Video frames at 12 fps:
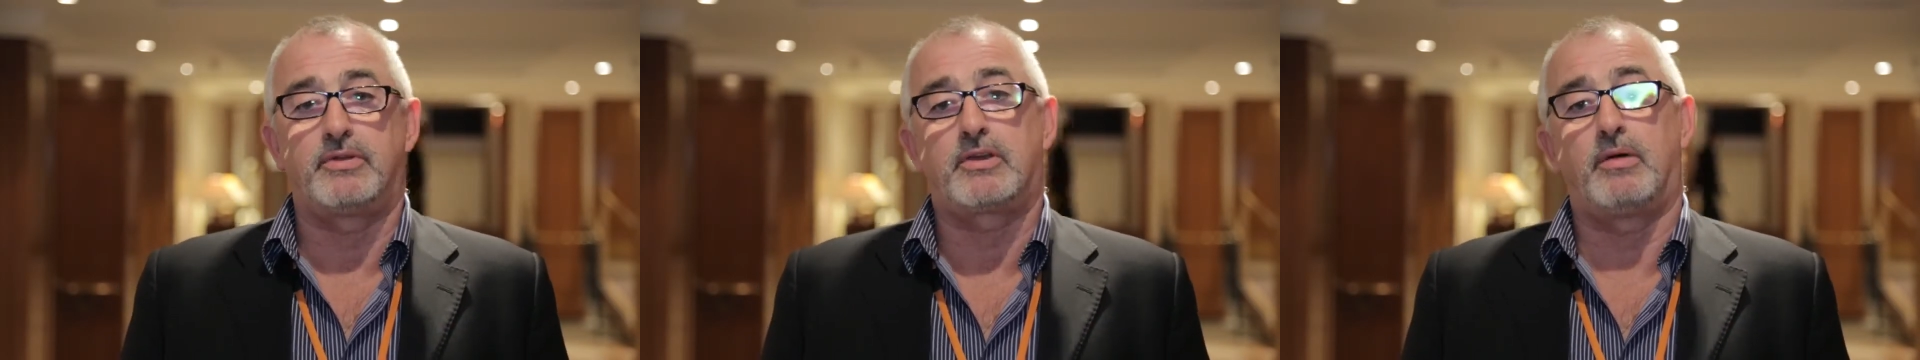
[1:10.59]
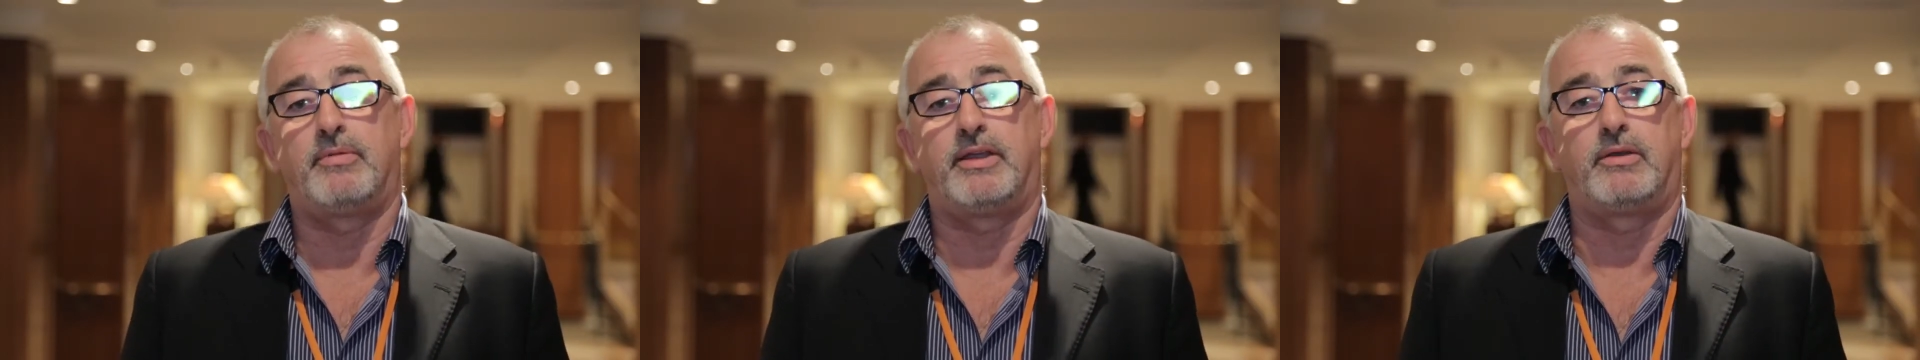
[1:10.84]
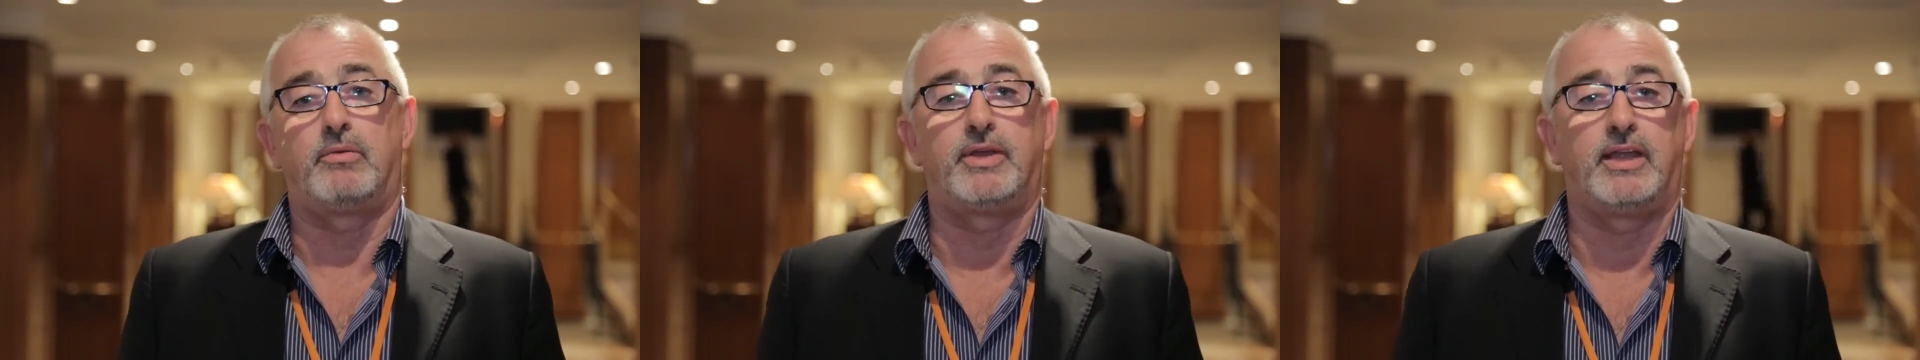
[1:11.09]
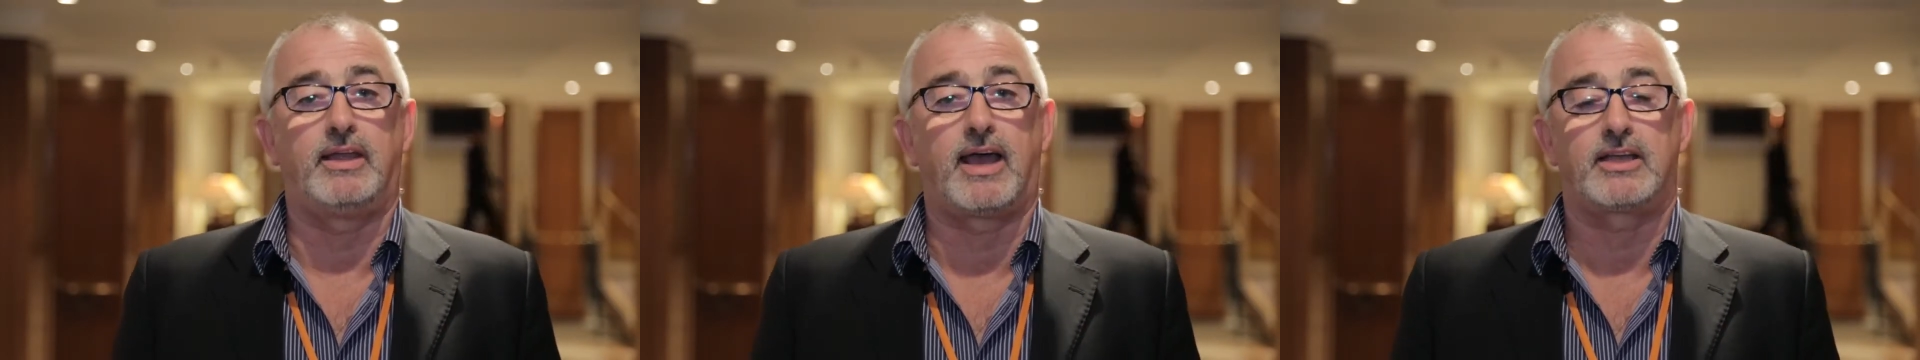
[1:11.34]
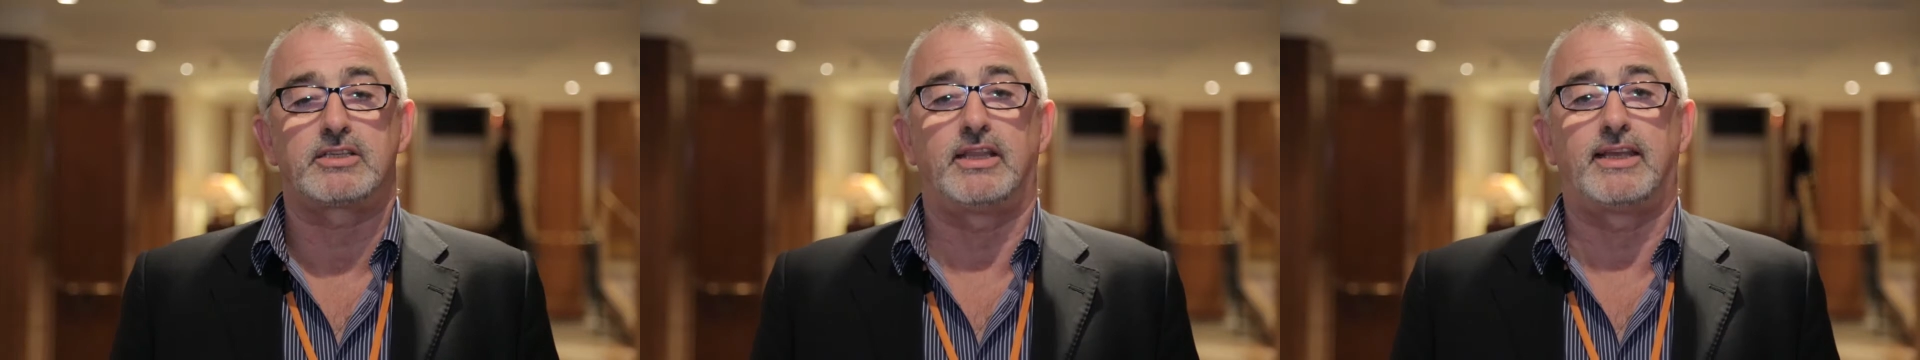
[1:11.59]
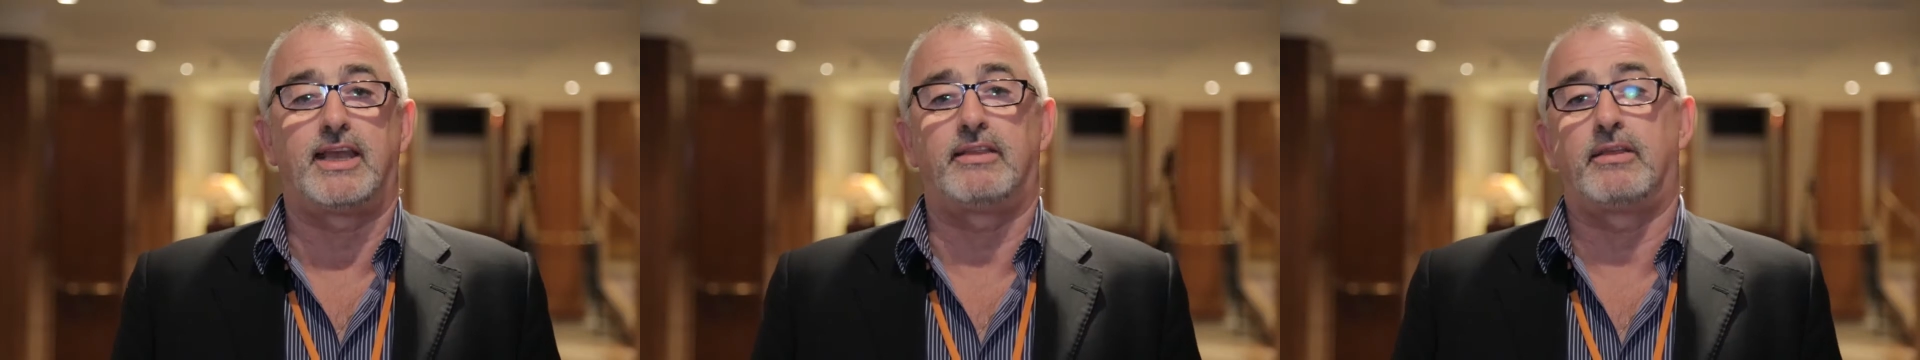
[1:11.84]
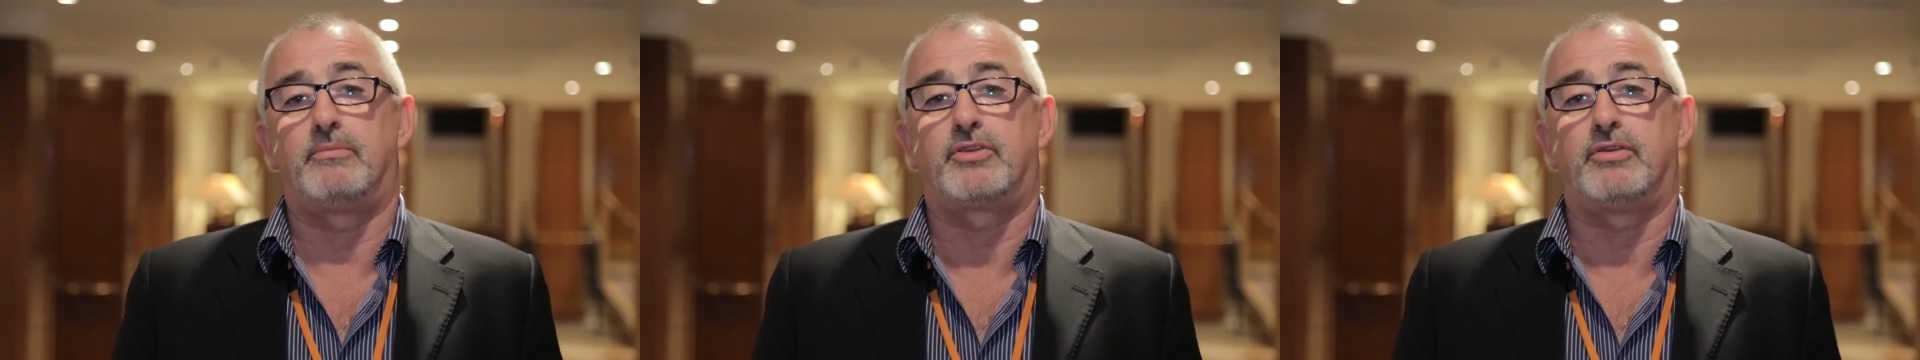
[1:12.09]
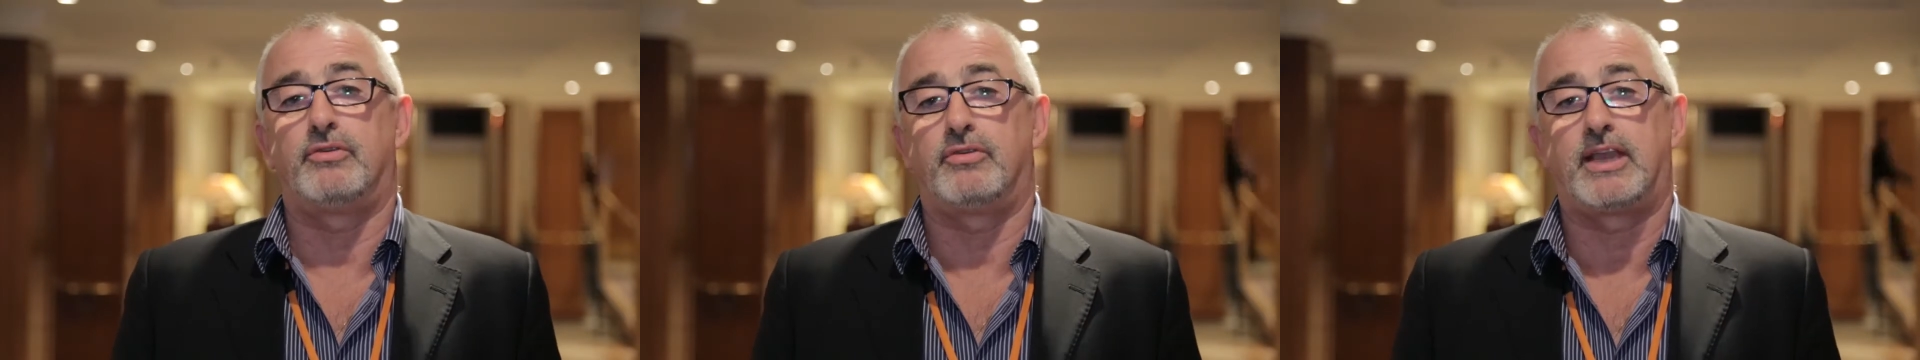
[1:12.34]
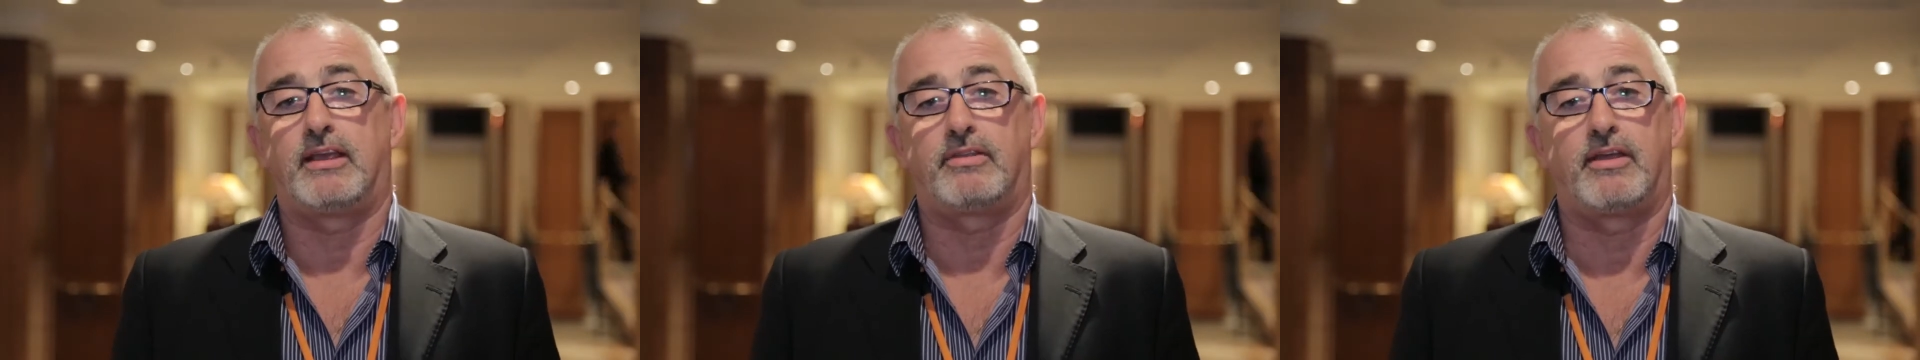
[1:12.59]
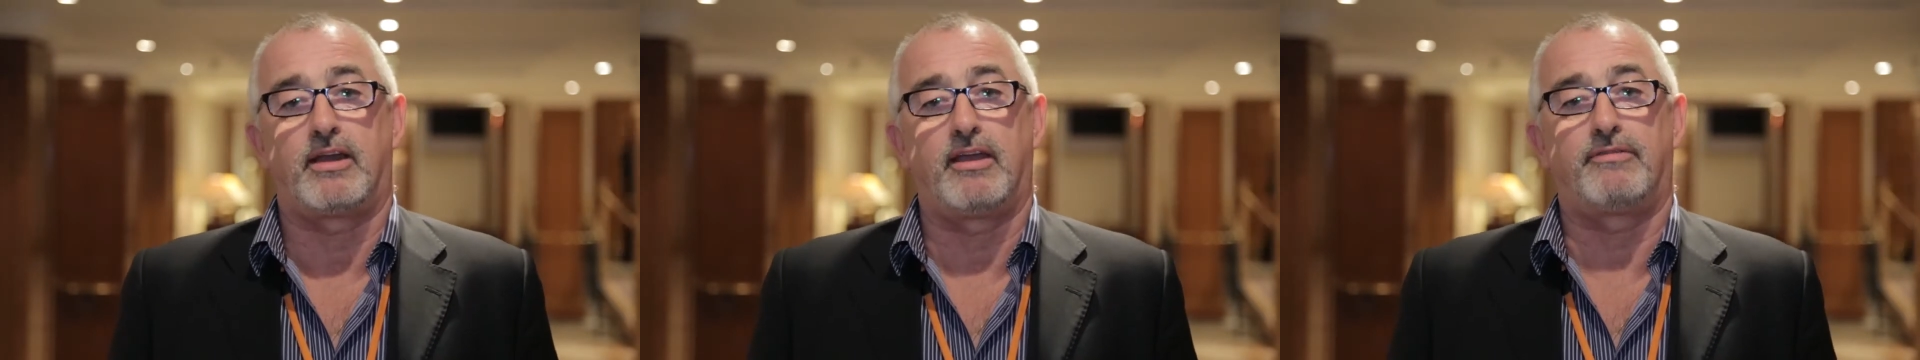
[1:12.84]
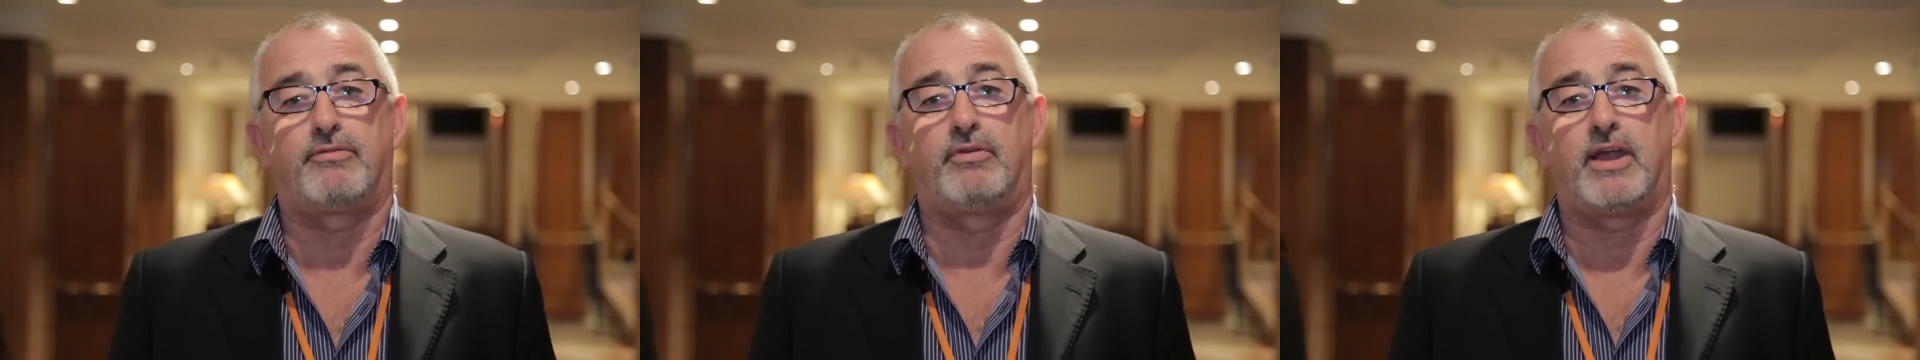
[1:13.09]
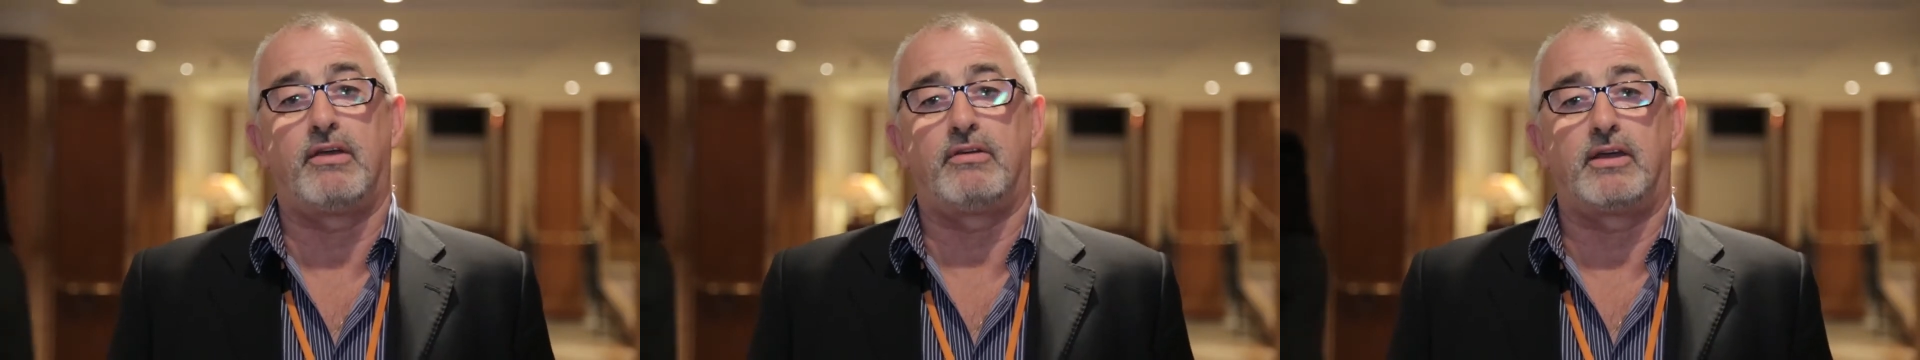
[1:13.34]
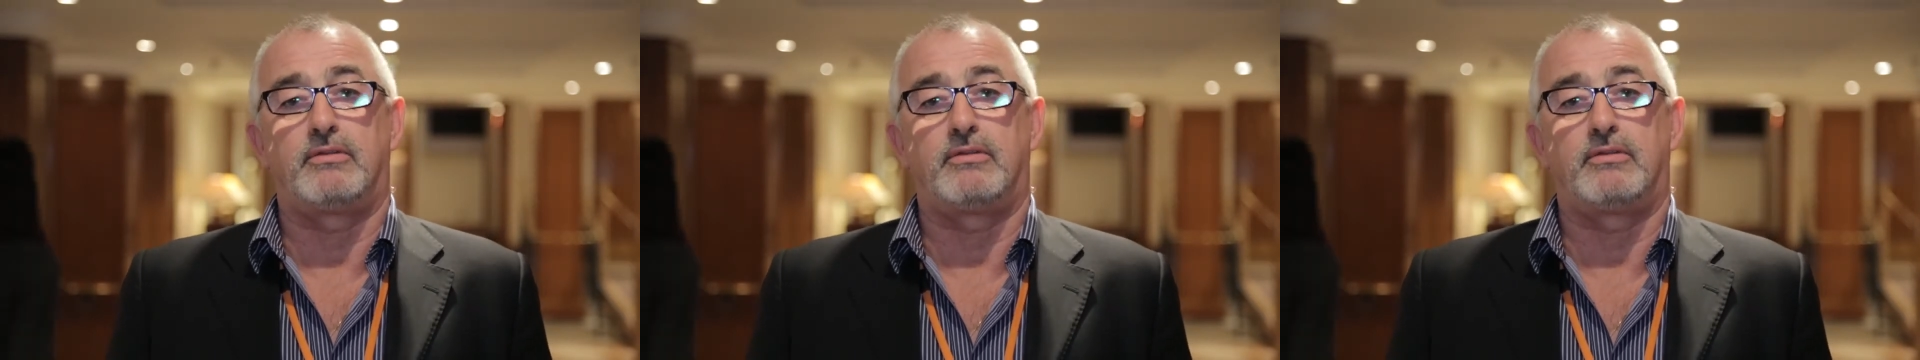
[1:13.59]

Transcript: We come in, we actually get them to take their iPhone out